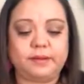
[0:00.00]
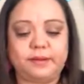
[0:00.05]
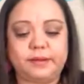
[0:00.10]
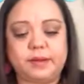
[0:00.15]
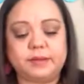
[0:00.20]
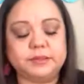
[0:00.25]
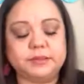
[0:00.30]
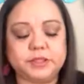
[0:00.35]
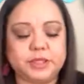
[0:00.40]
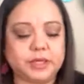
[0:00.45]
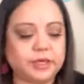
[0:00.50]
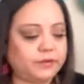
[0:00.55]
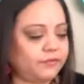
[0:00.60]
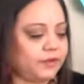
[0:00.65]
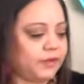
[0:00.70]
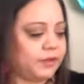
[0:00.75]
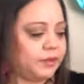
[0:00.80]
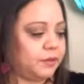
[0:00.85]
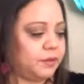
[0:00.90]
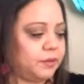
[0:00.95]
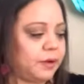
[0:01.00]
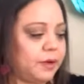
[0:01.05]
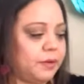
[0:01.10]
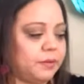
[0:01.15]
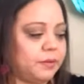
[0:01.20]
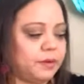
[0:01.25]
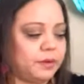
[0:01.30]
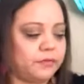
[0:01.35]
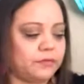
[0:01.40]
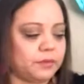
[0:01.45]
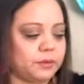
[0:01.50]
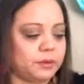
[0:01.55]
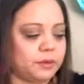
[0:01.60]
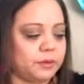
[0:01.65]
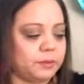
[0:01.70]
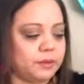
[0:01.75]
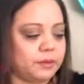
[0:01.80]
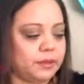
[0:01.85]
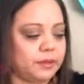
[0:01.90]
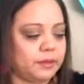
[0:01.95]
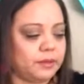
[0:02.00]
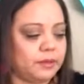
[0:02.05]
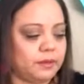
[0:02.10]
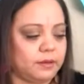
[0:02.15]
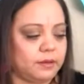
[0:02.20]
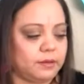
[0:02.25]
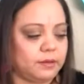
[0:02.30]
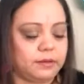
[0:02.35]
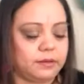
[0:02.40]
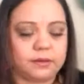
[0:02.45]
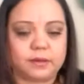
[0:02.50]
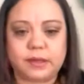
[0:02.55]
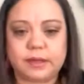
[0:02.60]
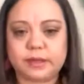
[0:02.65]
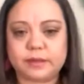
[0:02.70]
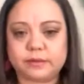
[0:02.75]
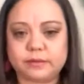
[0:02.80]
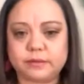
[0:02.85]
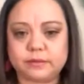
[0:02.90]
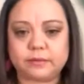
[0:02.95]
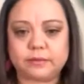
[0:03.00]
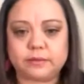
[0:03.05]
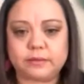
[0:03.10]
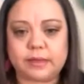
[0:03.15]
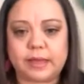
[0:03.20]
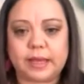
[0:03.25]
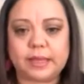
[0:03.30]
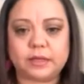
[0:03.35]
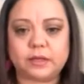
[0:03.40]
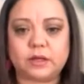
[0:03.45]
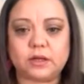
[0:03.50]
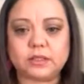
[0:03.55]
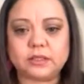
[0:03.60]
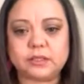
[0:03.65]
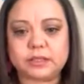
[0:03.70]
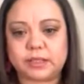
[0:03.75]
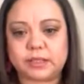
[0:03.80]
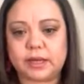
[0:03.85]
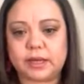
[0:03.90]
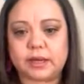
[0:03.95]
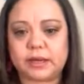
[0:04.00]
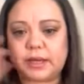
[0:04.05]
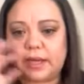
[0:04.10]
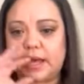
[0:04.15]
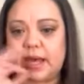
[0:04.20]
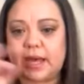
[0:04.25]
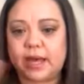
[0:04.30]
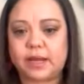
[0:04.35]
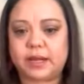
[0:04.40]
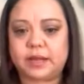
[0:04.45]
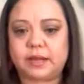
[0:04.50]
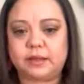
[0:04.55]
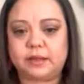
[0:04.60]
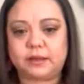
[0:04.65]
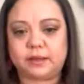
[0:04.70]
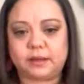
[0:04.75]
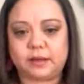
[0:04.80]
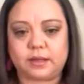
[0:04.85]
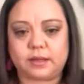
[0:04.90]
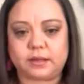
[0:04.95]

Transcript: I was trying to find the right word for it, but I lost it. I had it and then I